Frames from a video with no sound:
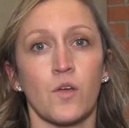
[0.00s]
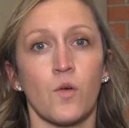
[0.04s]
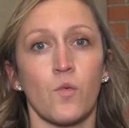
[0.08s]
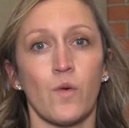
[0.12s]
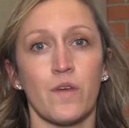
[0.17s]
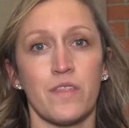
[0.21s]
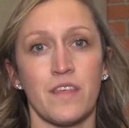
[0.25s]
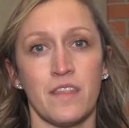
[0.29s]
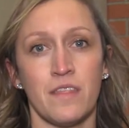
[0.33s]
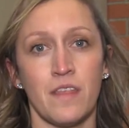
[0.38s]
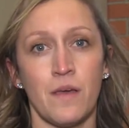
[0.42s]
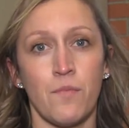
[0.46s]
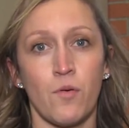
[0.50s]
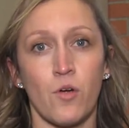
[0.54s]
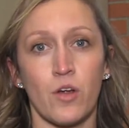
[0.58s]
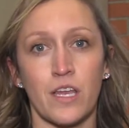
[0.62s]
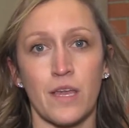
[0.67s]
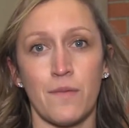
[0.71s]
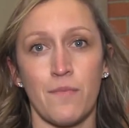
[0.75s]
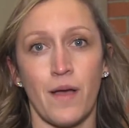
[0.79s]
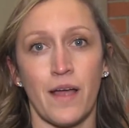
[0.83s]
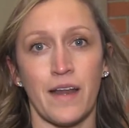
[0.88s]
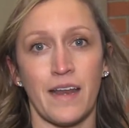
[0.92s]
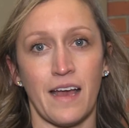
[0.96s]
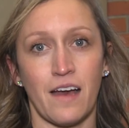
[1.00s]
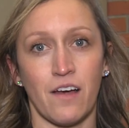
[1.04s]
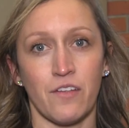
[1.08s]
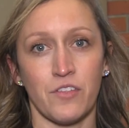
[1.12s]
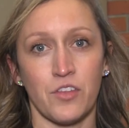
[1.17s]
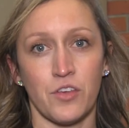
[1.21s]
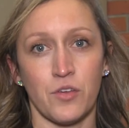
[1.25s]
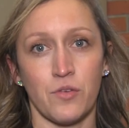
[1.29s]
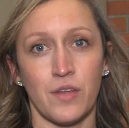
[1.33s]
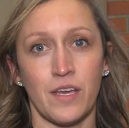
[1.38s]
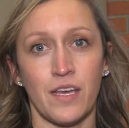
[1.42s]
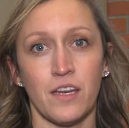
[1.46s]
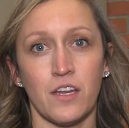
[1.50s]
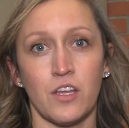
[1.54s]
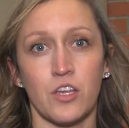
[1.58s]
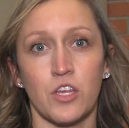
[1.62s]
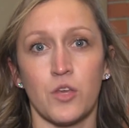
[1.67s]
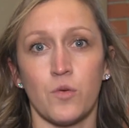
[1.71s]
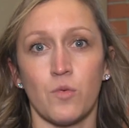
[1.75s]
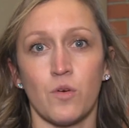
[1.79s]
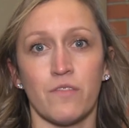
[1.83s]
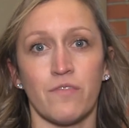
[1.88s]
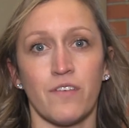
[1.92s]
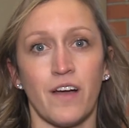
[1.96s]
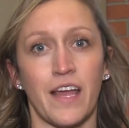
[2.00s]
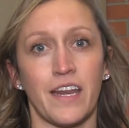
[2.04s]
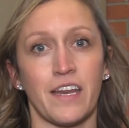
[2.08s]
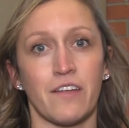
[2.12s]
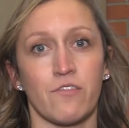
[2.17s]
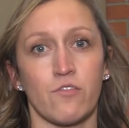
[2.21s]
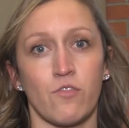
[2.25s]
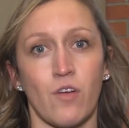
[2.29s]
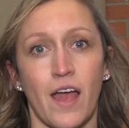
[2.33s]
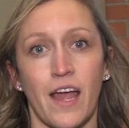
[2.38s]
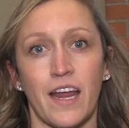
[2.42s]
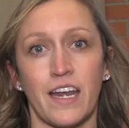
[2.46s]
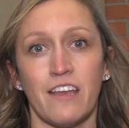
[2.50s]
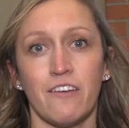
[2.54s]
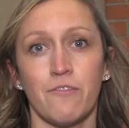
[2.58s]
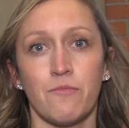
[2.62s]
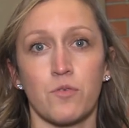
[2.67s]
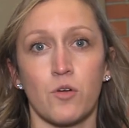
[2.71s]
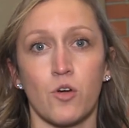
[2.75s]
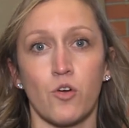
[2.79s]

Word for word: Within the Porcupine Health Unit, you will find a variety of